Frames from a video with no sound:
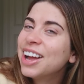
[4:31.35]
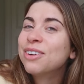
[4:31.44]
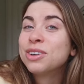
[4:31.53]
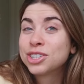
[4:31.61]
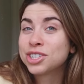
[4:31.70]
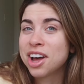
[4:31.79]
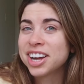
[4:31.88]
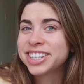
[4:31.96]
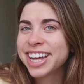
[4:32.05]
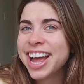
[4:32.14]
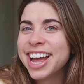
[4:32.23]
which
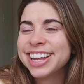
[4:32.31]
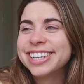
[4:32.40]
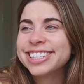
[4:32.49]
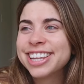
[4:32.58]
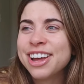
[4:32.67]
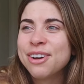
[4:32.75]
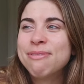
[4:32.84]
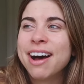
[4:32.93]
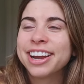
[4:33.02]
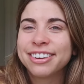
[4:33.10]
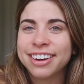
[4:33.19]
sucked. And so
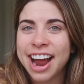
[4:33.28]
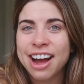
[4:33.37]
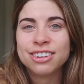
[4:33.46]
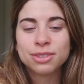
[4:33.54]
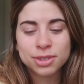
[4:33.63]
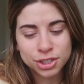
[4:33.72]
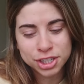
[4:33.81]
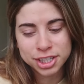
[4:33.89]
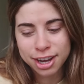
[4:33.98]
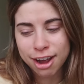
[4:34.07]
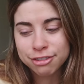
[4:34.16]
my crown was
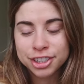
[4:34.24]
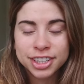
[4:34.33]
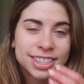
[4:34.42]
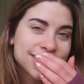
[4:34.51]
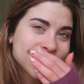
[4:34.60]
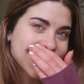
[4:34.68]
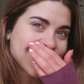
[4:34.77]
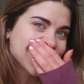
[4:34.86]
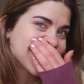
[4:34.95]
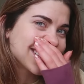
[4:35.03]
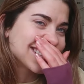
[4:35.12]
just covered in
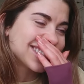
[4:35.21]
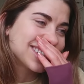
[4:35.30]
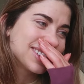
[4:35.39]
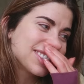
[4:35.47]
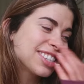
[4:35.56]
disgusting tissues.